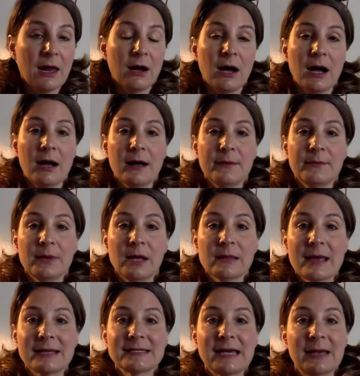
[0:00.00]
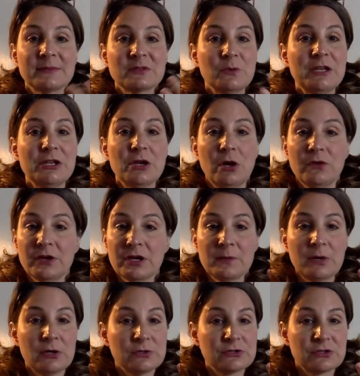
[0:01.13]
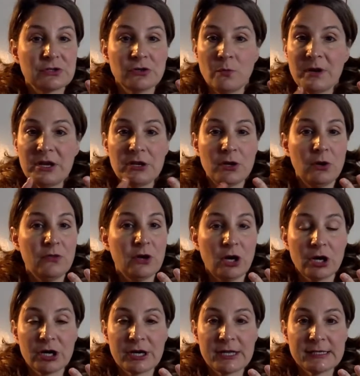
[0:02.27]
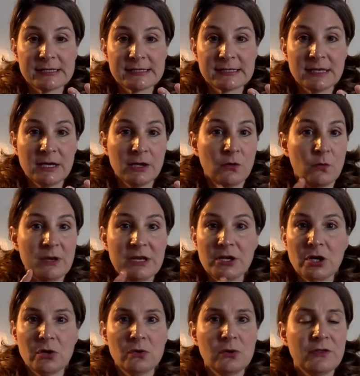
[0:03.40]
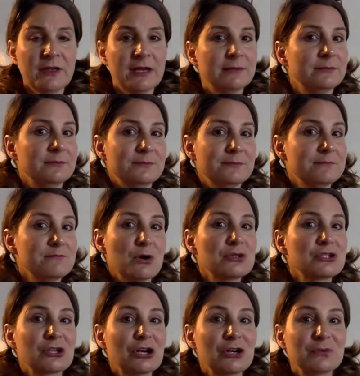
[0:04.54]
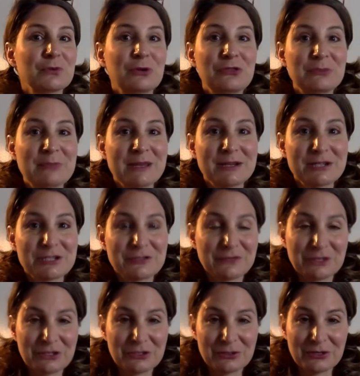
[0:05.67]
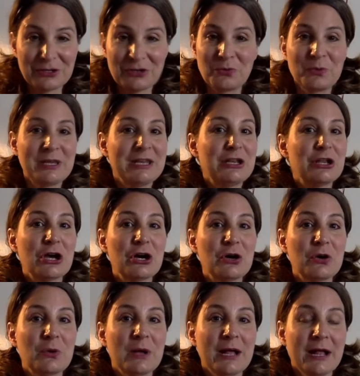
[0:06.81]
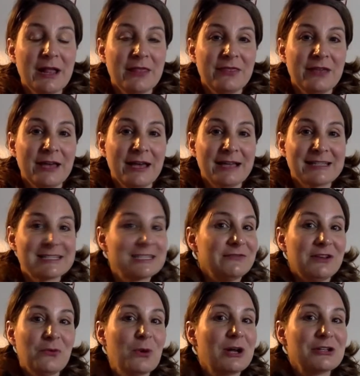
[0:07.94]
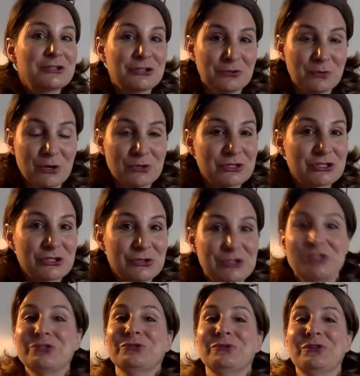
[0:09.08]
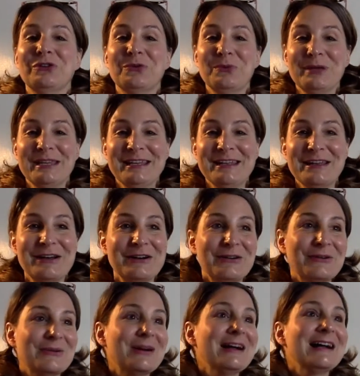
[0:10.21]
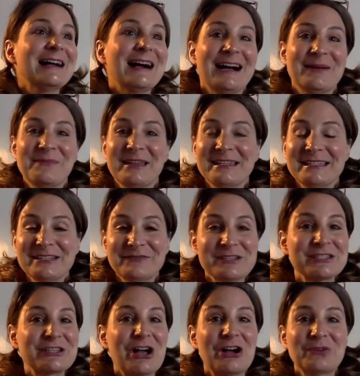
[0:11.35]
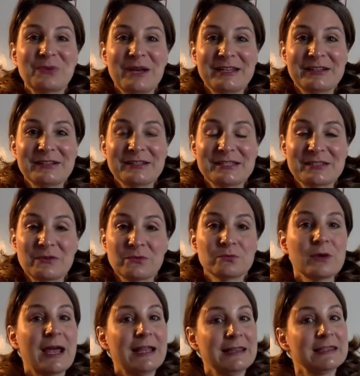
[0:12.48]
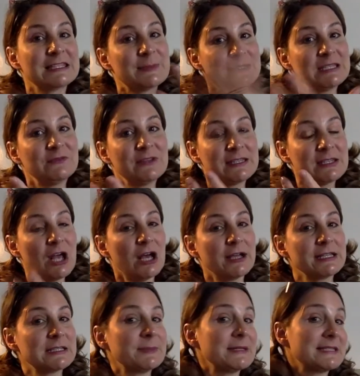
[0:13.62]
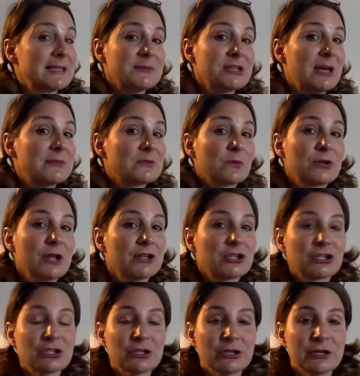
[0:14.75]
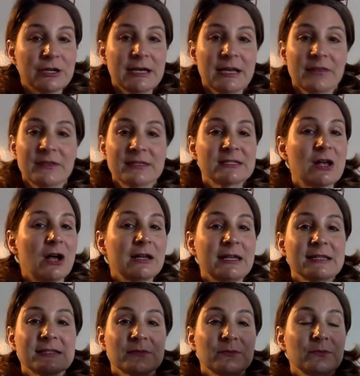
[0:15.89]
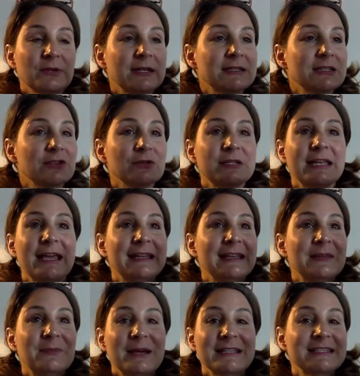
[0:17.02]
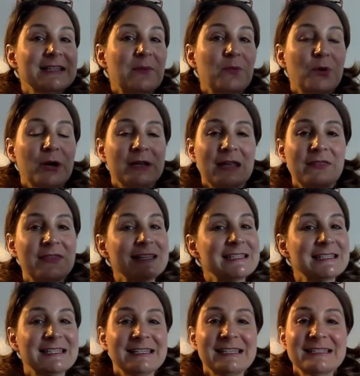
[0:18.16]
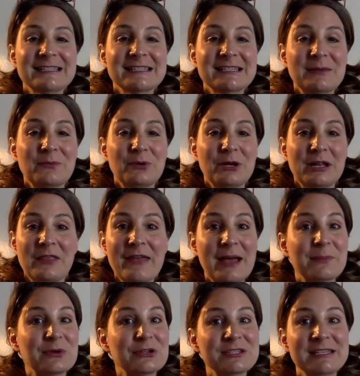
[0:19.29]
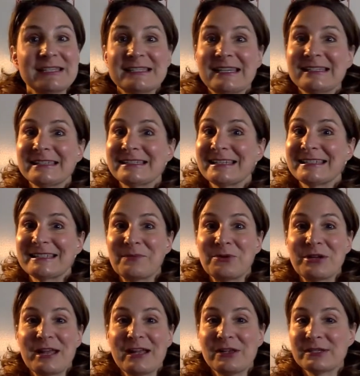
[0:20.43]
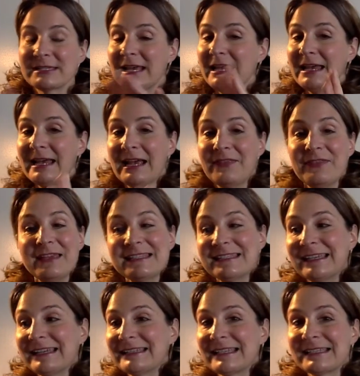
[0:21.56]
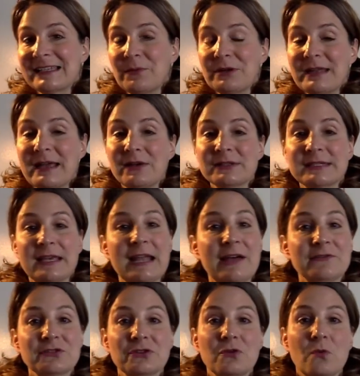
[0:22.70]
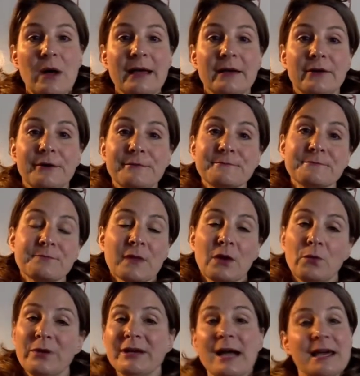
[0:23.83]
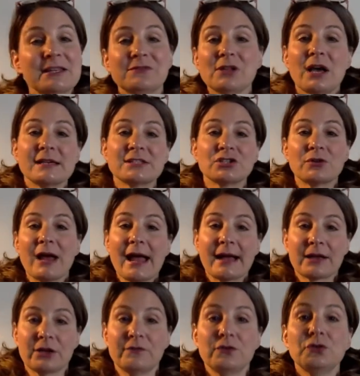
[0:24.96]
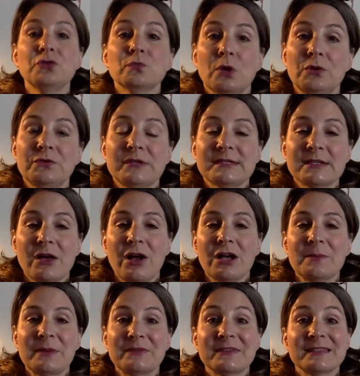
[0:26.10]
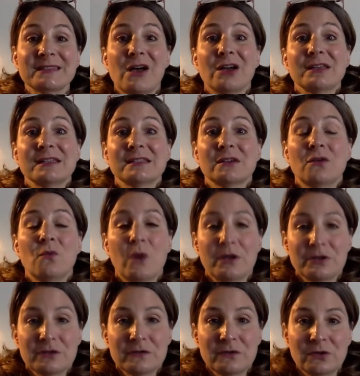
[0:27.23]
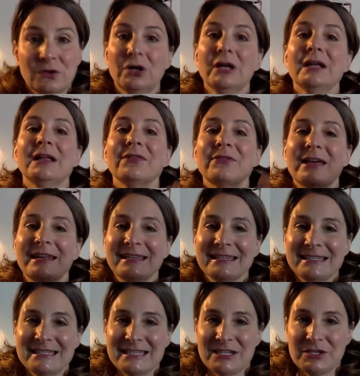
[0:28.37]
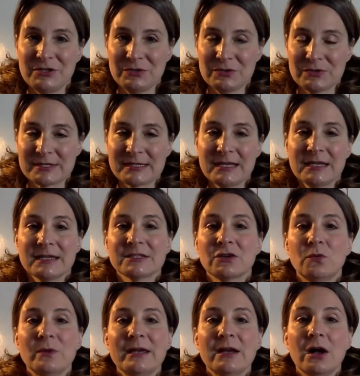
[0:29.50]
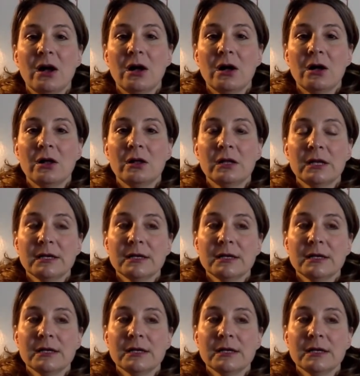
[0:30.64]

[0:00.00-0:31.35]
A lot of times we know the composer, we know the artist, we know that Mozart wrote The Marriage of Figaro, we know that Stevie Wonder wrote Sir Duke, we know that different songwriters write specific songs, but sometimes we're not sure. The song gets created by someone and they sing it to someone and that person sings it to someone else and they sing it to someone else, and after a while we kind of lost track of who wrote the song, but the song is so wonderful that it continues. So we call